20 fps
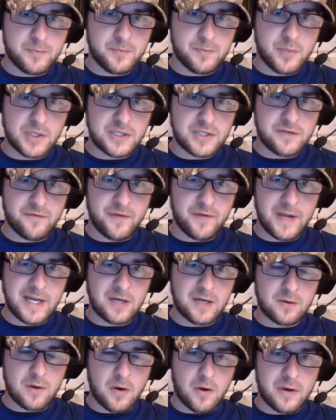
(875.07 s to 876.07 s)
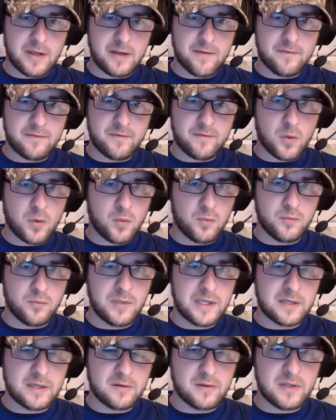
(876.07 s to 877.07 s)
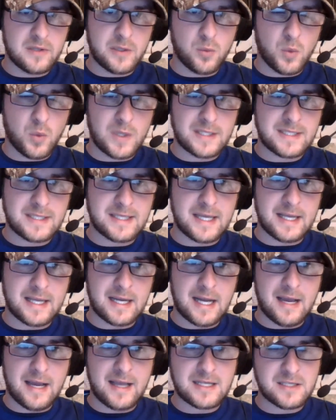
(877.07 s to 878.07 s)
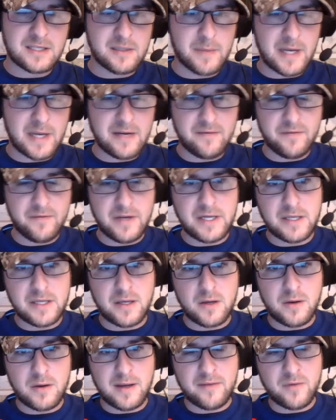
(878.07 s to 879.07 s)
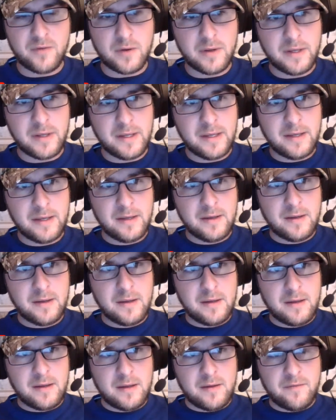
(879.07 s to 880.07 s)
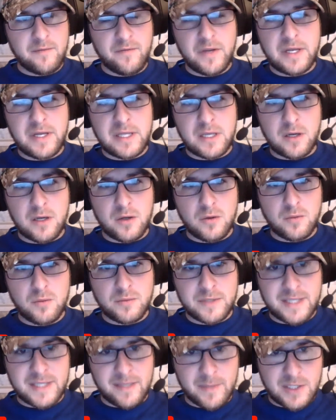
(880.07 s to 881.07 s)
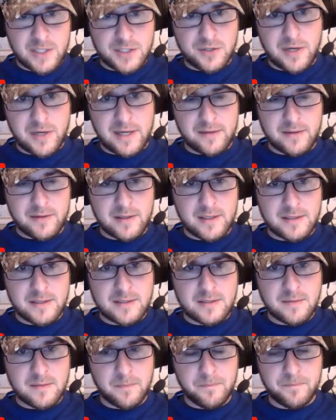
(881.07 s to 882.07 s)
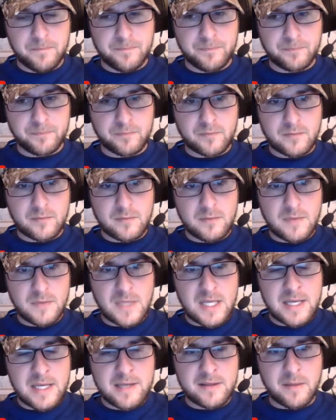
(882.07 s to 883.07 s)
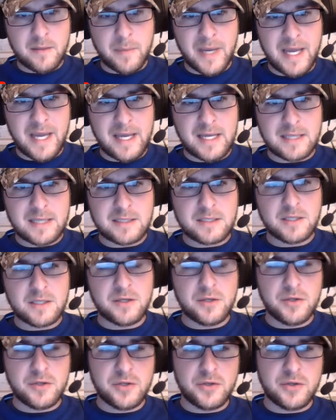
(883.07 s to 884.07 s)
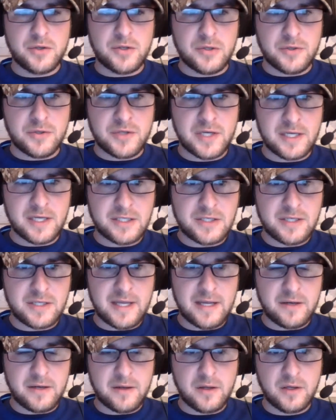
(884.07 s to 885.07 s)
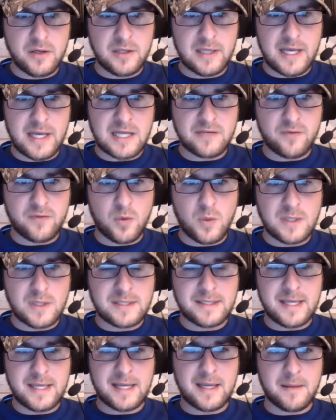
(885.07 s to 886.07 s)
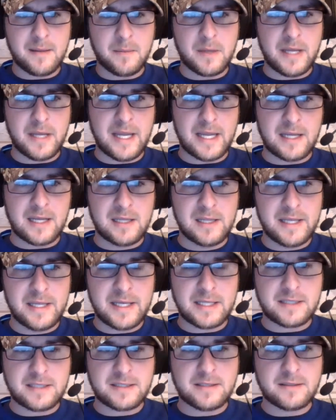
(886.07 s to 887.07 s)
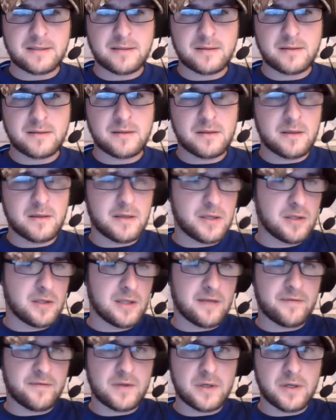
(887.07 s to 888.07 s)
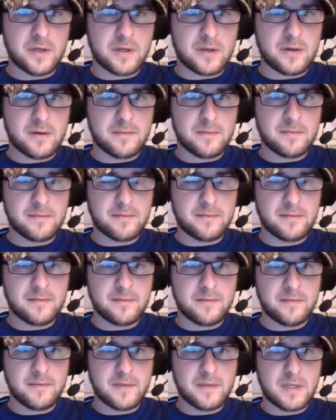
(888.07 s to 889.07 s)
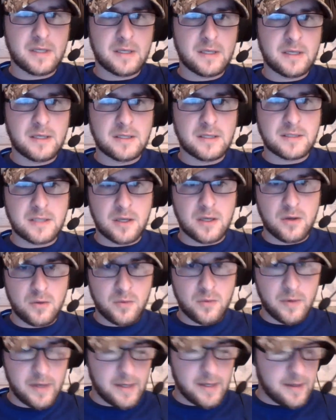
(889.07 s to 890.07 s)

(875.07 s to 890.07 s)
put your finger on it for literally 1 second. I actually made a video. I have a video demonstrating this in the past. You touch that hood latch for 1 second, it clicks, you lift the hood up. So